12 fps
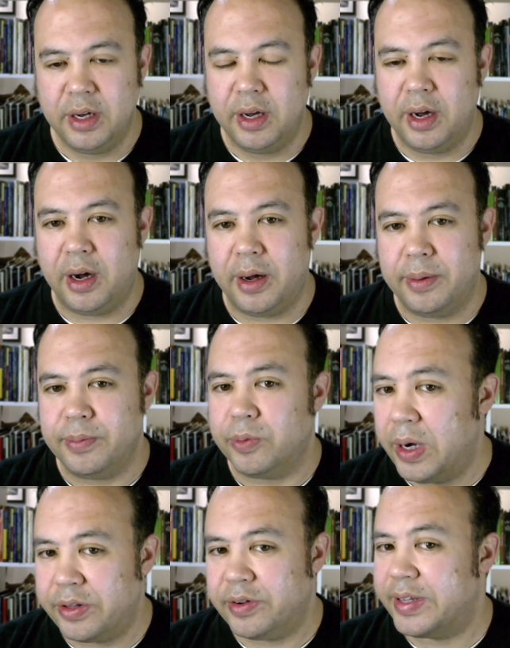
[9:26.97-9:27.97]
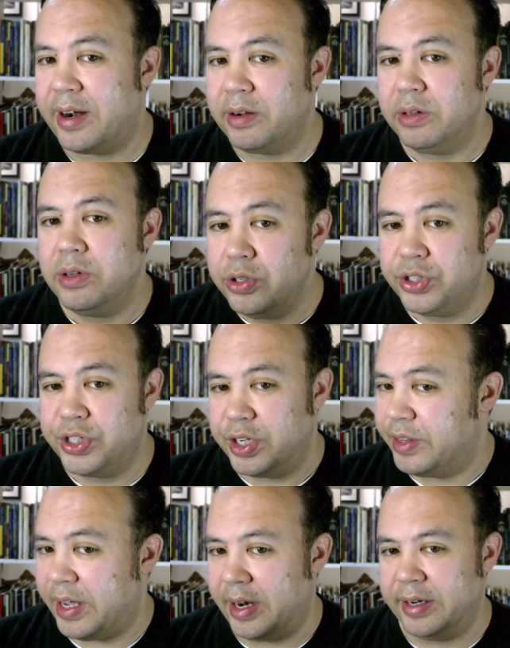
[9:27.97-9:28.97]
whether that
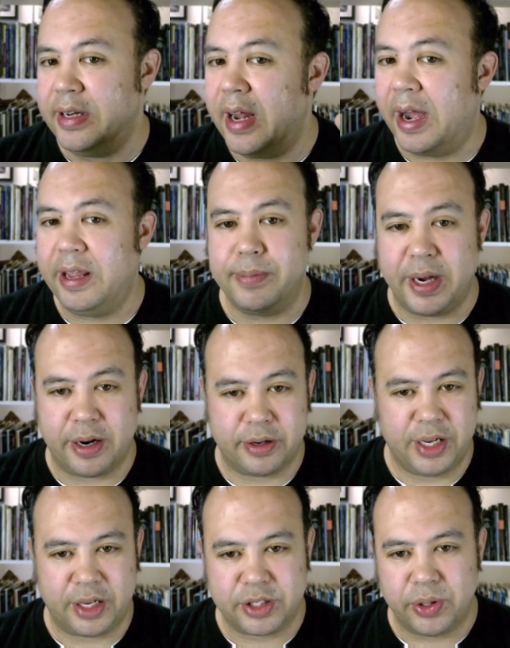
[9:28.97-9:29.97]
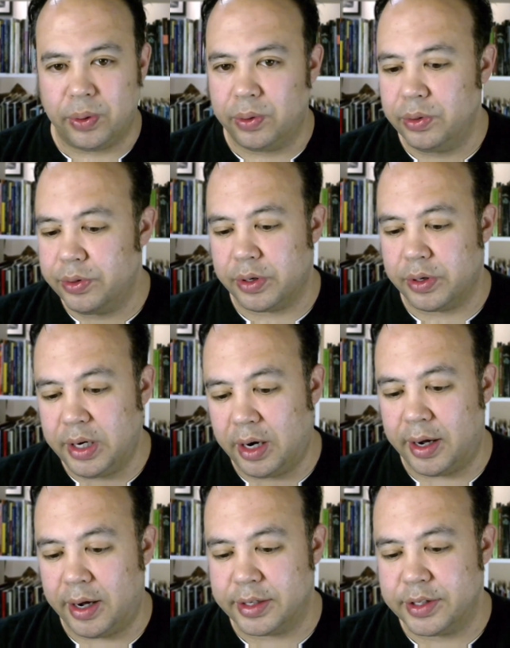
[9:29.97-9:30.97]
illusion, that nightmare takes hold or
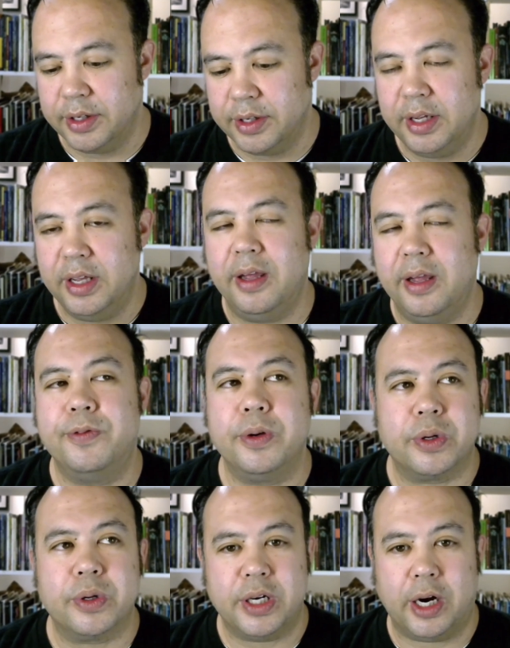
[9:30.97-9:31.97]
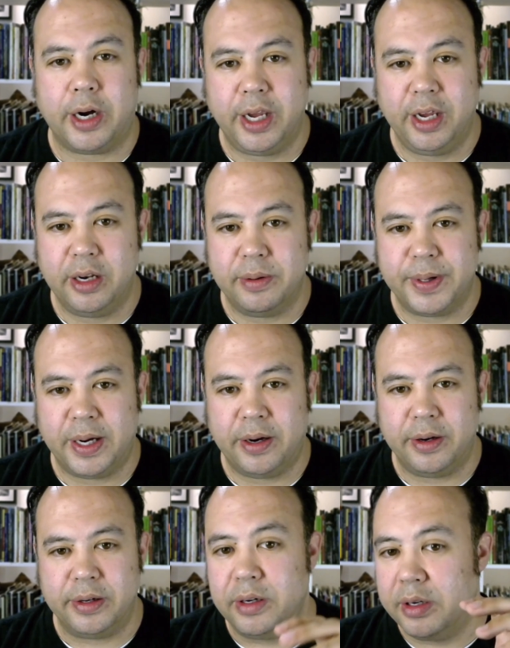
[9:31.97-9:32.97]
not. If we were talking
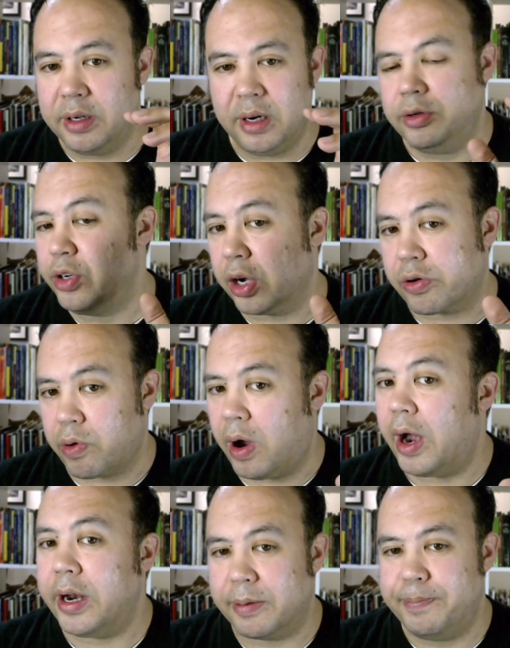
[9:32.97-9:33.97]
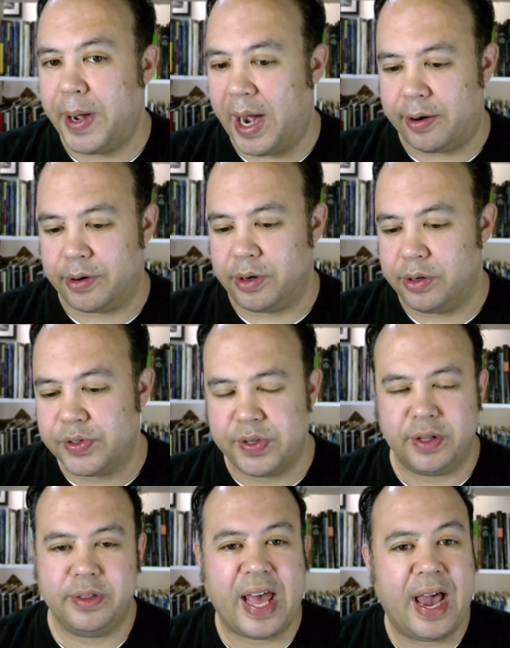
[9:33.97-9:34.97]
about necrotic powers,
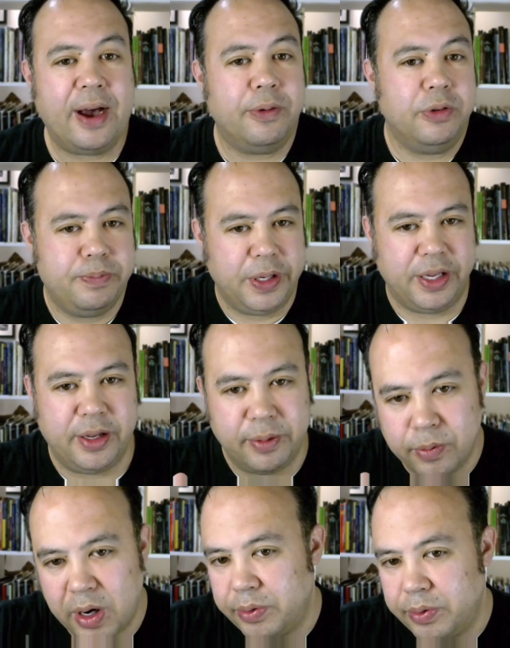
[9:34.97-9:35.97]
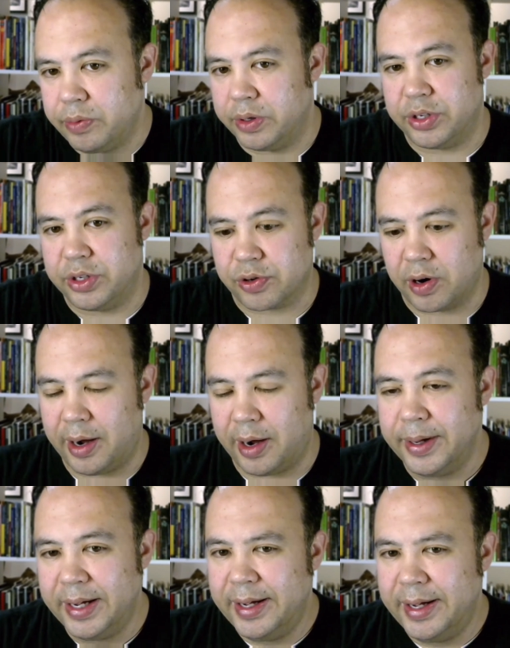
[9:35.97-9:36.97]
then that would be what we would
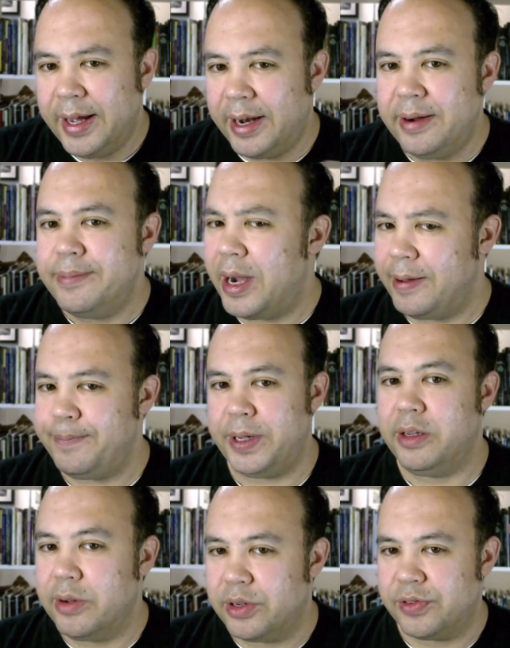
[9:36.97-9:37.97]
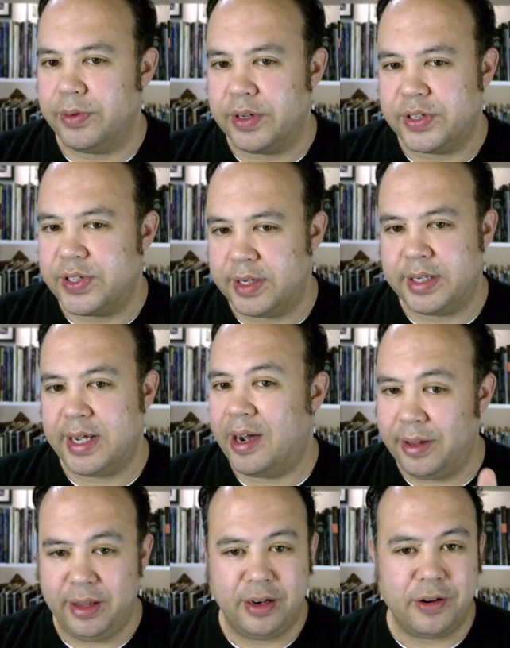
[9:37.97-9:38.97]
describe. And it might be useful to sit
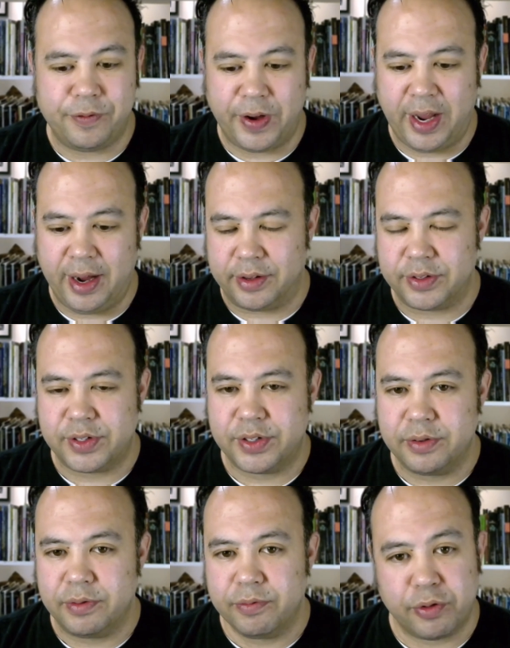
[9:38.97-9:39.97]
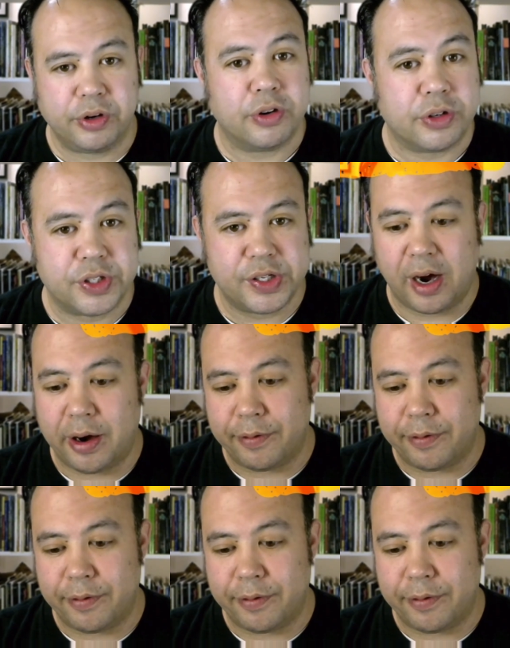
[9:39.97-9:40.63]
down in advance for yourself